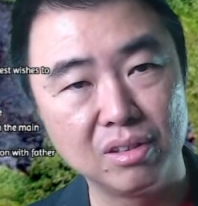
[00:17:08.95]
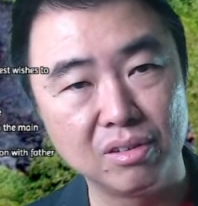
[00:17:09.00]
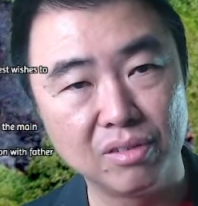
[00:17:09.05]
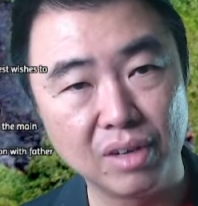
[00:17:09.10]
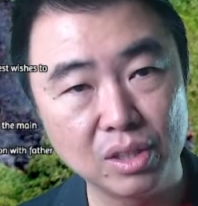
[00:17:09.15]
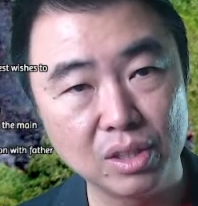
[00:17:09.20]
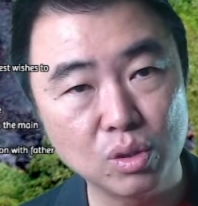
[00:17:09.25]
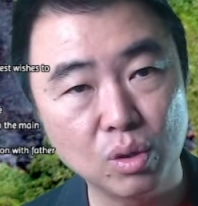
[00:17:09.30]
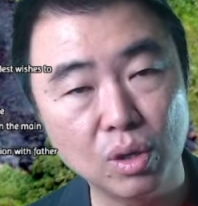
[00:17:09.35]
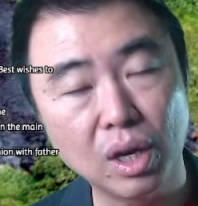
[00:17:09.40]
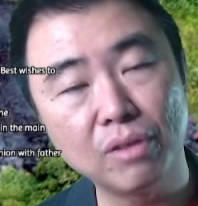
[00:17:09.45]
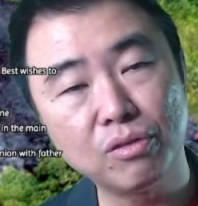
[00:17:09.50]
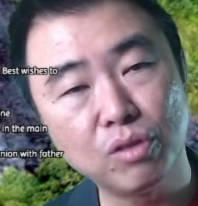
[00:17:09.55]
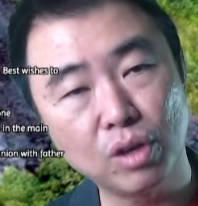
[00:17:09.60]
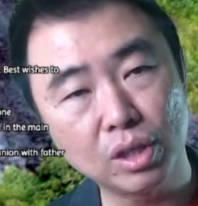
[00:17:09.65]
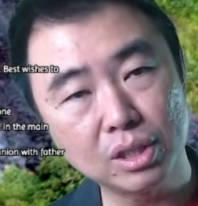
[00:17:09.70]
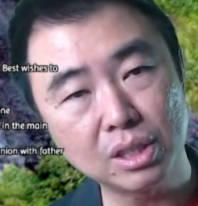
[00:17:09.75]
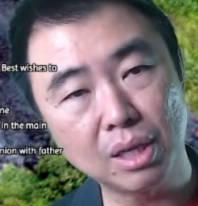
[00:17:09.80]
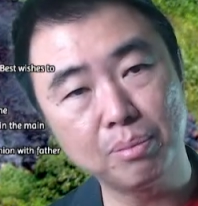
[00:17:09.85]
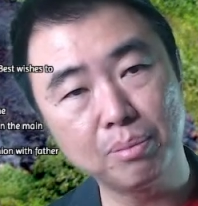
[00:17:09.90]
Right, so like for
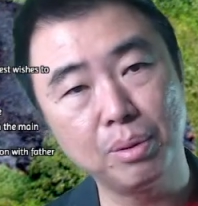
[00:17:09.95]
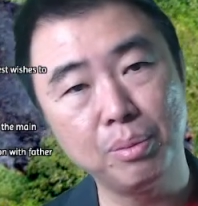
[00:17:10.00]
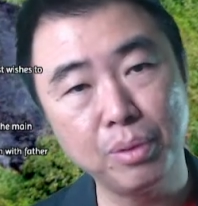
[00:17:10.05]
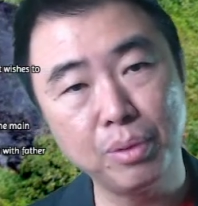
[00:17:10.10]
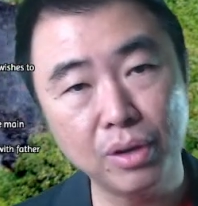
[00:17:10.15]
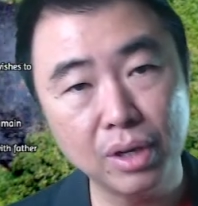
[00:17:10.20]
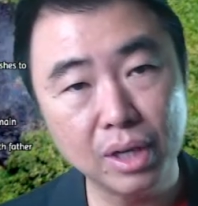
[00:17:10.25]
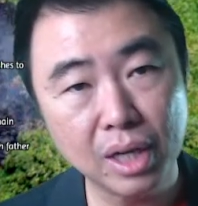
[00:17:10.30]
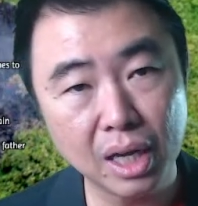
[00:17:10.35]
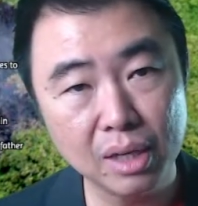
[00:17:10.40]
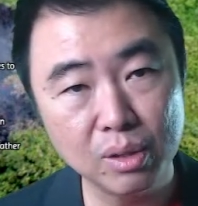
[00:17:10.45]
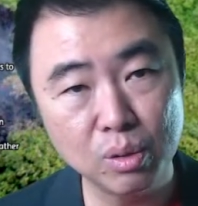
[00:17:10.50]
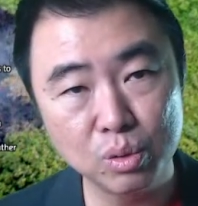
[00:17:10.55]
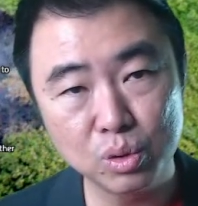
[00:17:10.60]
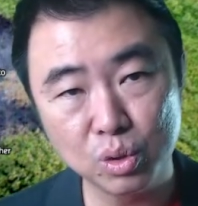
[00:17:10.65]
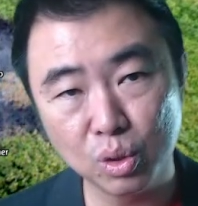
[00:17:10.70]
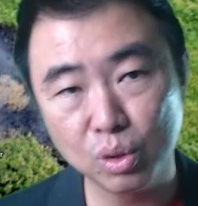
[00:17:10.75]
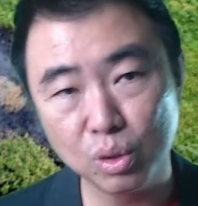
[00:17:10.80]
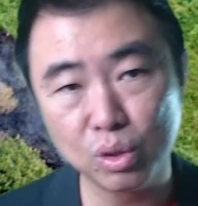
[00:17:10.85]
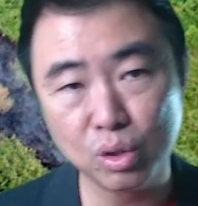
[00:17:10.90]
example, period 9
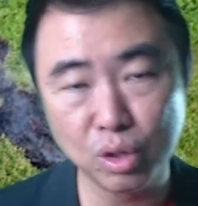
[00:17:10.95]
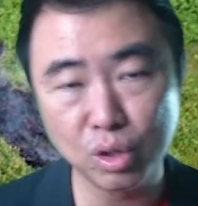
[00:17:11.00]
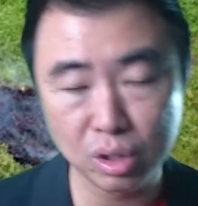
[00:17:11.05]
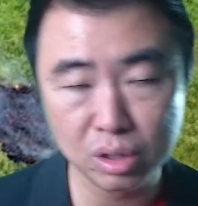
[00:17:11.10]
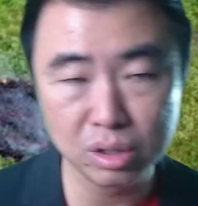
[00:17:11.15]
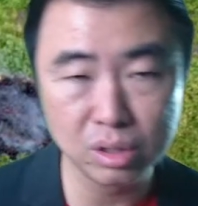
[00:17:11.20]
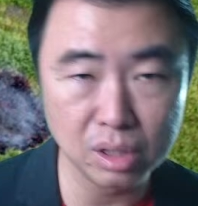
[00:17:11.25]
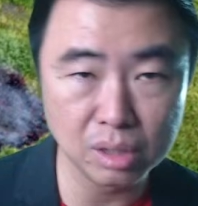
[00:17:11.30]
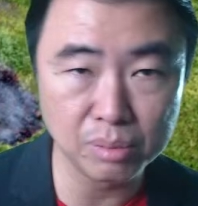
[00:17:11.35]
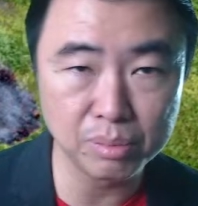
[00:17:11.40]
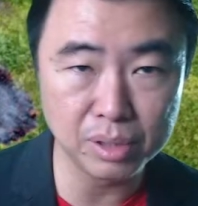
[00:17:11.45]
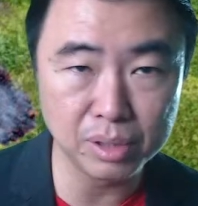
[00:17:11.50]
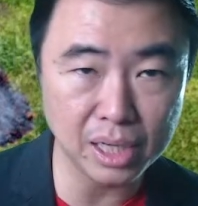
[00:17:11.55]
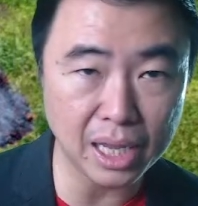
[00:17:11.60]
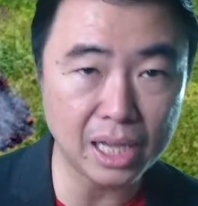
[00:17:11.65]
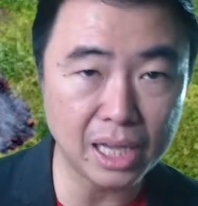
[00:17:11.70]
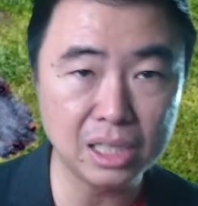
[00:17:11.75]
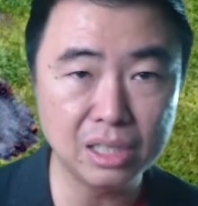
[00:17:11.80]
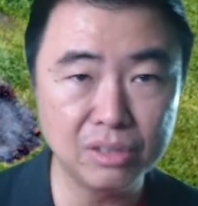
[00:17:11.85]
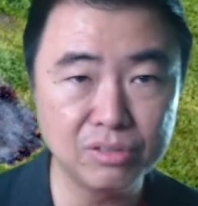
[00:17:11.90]
also got the
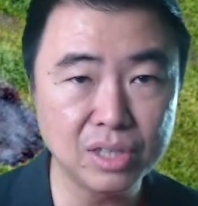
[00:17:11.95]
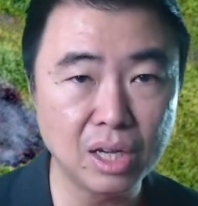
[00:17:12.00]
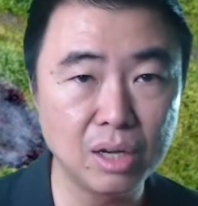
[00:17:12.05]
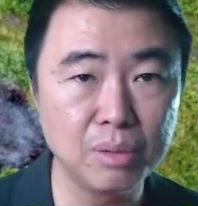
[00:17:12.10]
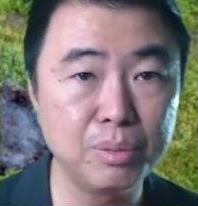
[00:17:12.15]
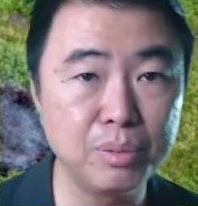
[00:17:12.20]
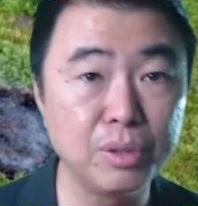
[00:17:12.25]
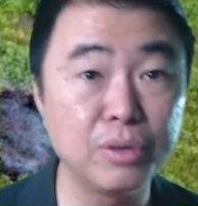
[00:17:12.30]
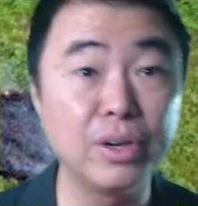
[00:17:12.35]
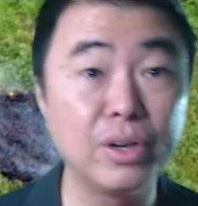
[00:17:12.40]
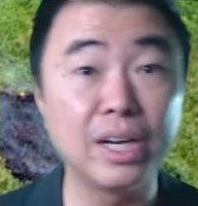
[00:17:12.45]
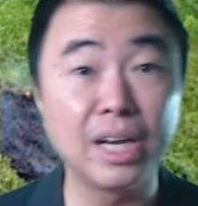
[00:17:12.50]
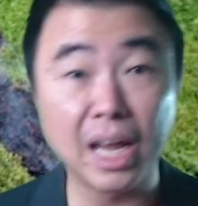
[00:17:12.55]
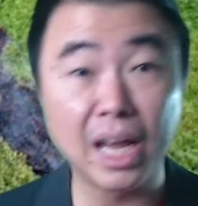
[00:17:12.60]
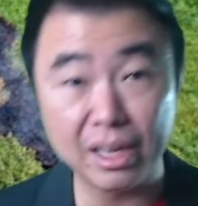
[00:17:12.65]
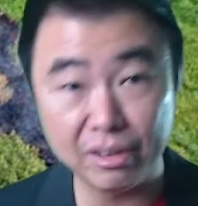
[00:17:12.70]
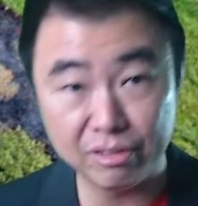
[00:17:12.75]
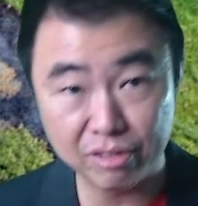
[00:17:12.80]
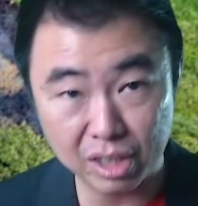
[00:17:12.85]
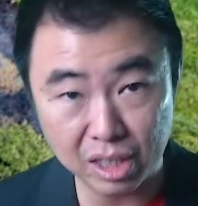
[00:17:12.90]
negative side of period
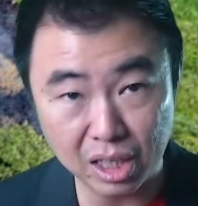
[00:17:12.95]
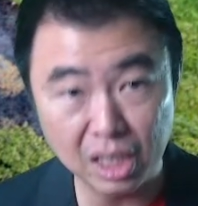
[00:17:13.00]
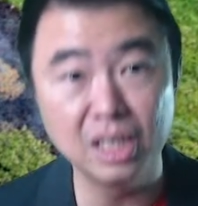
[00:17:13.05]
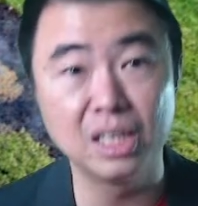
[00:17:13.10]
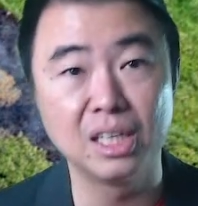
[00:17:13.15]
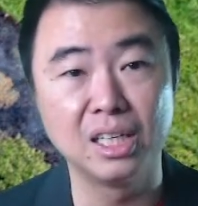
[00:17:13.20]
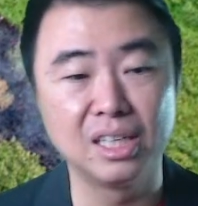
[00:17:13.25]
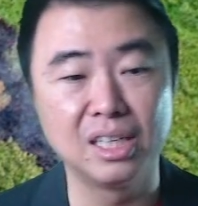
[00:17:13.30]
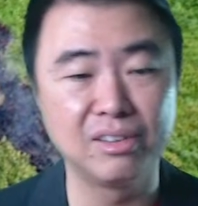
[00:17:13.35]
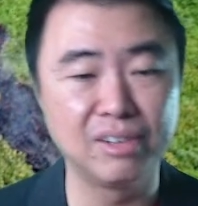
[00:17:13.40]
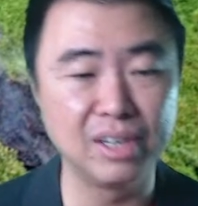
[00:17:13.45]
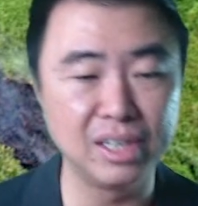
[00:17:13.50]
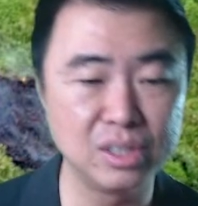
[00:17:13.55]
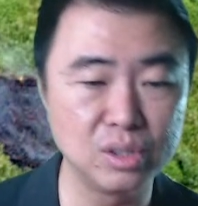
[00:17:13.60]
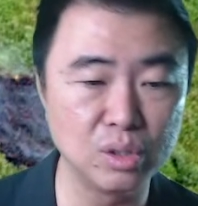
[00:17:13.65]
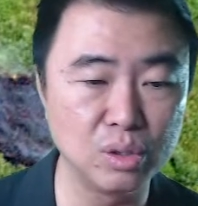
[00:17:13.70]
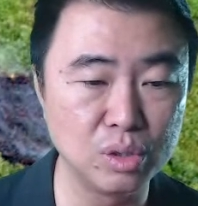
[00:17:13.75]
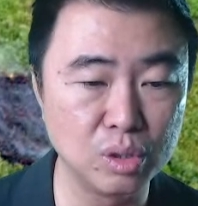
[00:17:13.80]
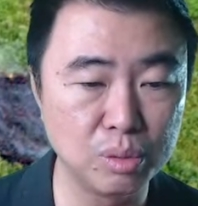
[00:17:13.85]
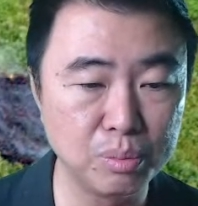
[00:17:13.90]
9 one, right?
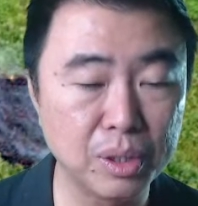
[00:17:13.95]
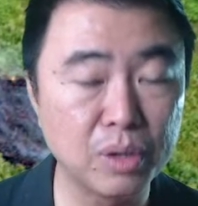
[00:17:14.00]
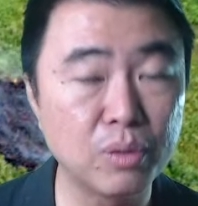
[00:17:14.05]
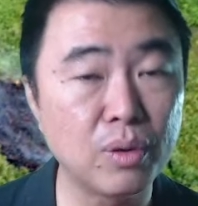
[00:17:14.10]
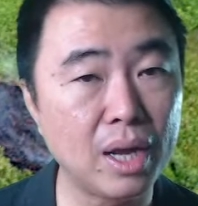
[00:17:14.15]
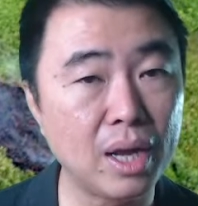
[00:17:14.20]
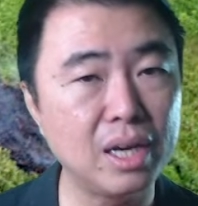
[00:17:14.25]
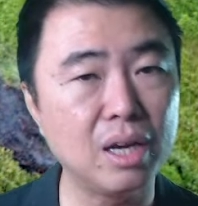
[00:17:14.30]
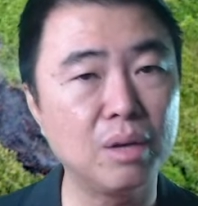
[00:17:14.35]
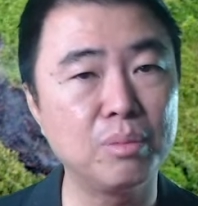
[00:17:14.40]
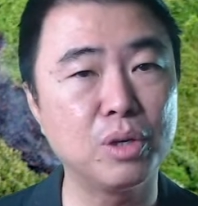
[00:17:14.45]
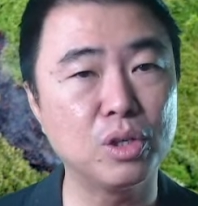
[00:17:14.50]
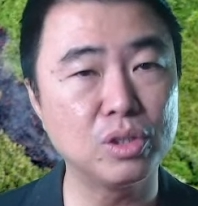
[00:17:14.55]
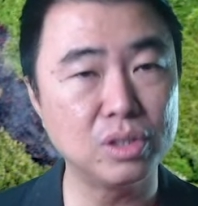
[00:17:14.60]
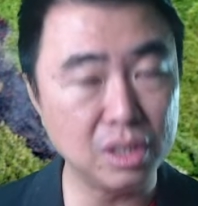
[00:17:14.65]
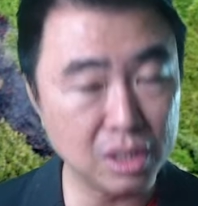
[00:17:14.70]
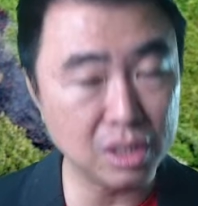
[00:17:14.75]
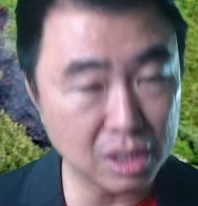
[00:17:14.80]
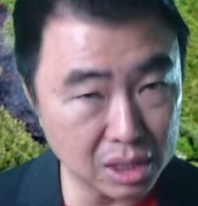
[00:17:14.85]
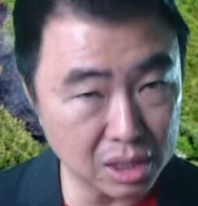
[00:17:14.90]
So no, but right now because
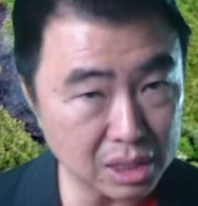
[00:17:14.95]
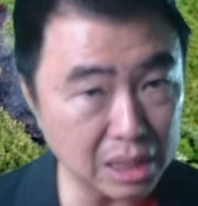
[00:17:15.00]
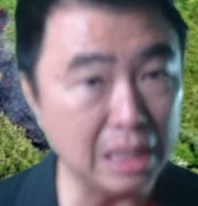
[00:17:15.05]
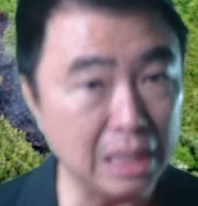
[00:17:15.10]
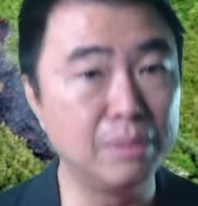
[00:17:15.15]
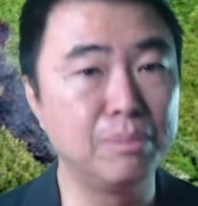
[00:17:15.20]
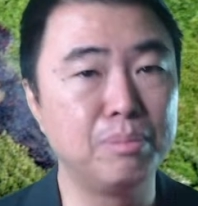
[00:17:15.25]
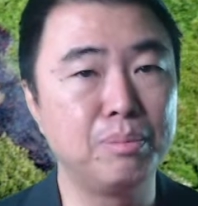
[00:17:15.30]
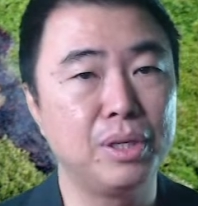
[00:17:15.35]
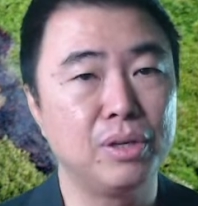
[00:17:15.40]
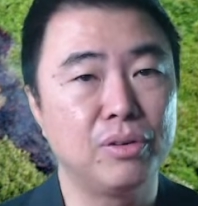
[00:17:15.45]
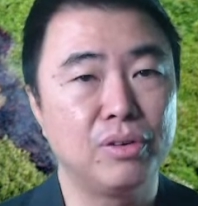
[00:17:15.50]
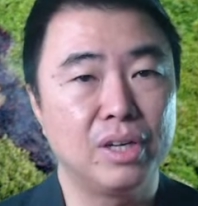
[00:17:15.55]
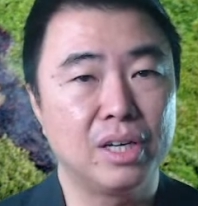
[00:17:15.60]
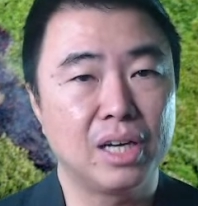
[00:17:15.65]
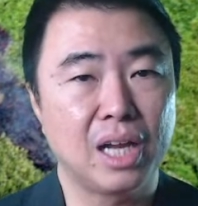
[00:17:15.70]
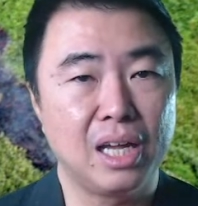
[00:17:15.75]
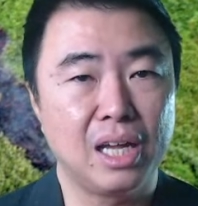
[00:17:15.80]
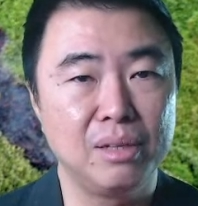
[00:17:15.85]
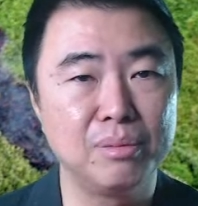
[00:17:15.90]
it is in period
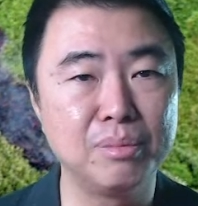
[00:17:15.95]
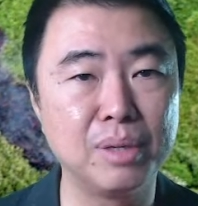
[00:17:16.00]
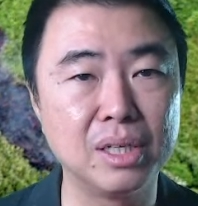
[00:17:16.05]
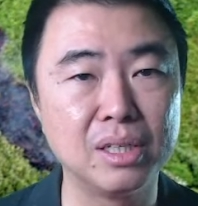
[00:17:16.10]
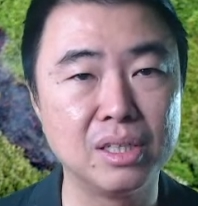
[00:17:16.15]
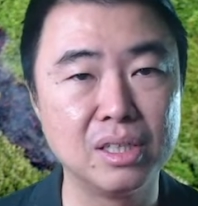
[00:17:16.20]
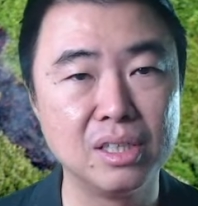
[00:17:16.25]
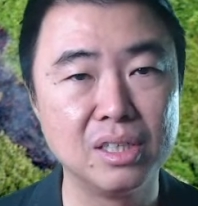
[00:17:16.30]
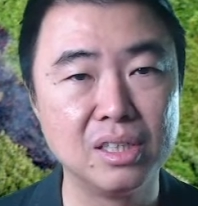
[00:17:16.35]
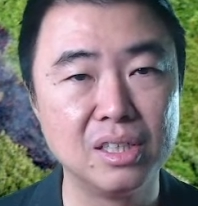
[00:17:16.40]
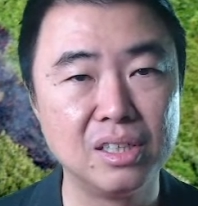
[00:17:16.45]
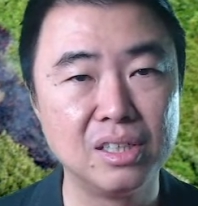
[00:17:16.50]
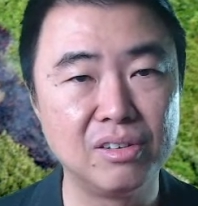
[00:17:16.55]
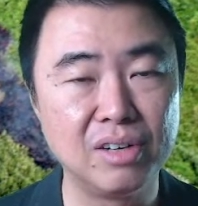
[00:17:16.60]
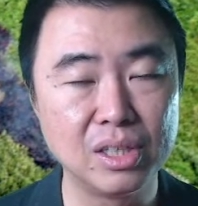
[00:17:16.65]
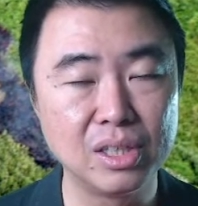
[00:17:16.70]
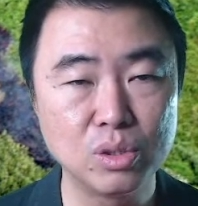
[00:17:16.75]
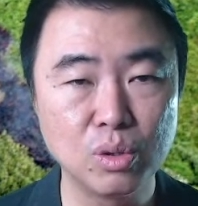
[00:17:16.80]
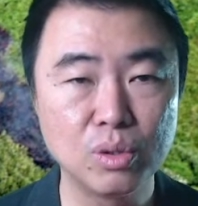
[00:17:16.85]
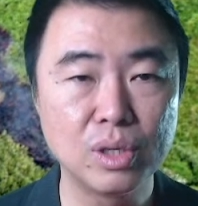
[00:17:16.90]
9,
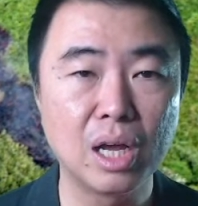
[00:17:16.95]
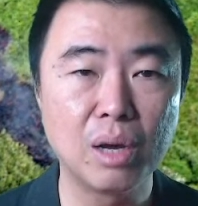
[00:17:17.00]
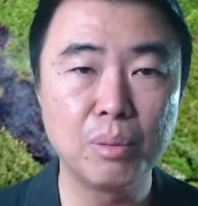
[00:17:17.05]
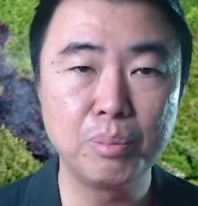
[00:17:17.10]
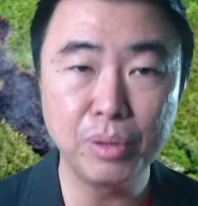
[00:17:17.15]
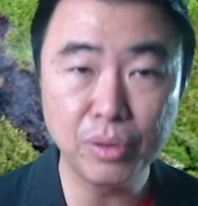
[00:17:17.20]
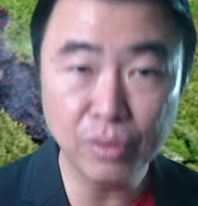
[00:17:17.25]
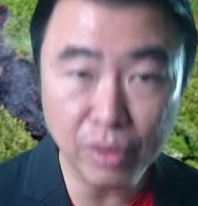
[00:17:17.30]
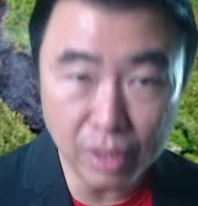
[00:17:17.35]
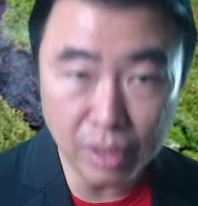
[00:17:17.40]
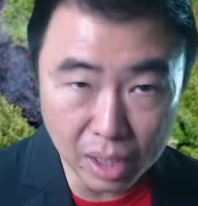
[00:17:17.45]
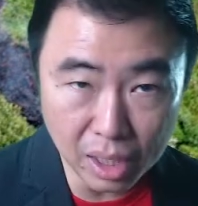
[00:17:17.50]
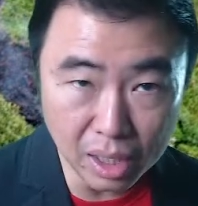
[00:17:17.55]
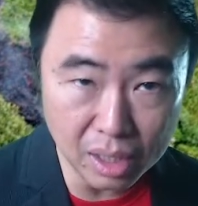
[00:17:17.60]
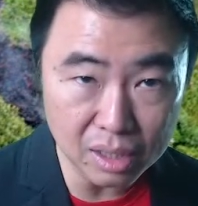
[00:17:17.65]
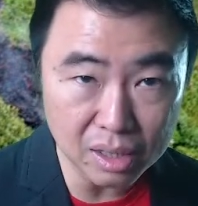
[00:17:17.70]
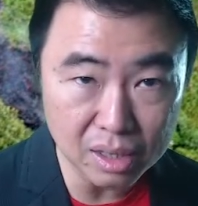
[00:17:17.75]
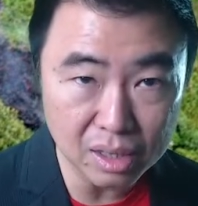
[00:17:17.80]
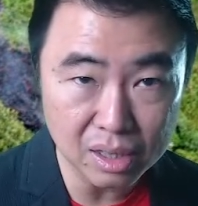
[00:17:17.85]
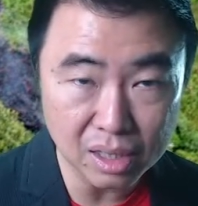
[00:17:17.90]
right? So now period
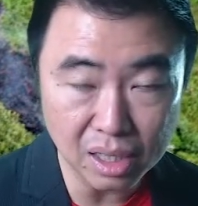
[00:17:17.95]
8,